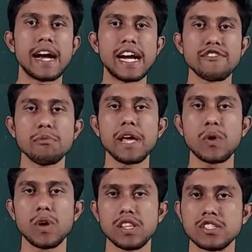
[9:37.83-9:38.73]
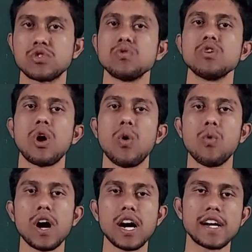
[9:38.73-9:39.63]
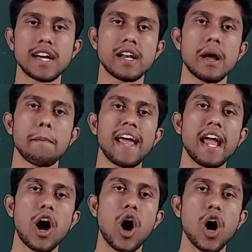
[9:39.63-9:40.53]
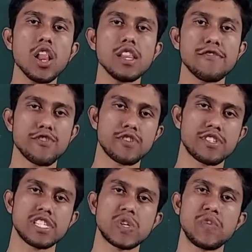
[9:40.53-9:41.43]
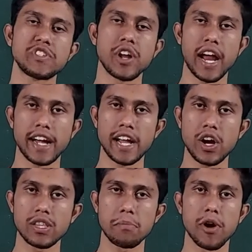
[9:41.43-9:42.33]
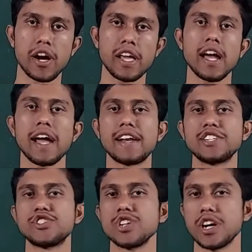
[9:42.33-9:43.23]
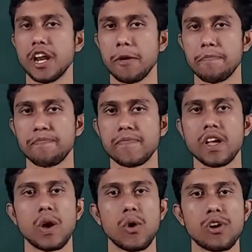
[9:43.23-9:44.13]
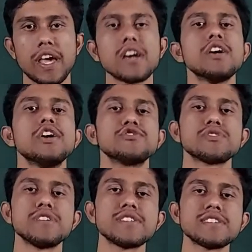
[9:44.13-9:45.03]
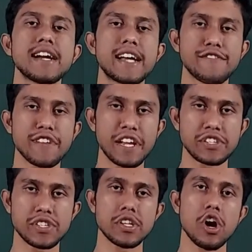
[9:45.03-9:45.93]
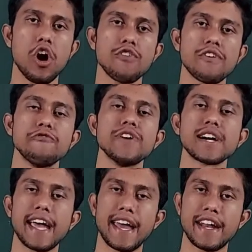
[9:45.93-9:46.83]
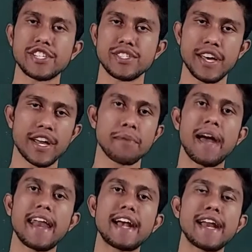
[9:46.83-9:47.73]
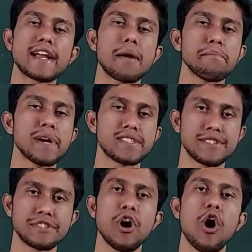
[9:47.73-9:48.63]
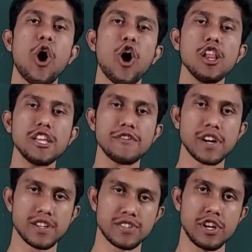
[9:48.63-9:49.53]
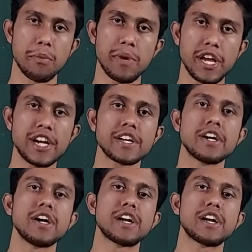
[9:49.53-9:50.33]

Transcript: it will be equals to work done by all the forces which are acting on the body in its journey. Okay, so this is the definition of work energy theorem, and it encompasses all the works, be it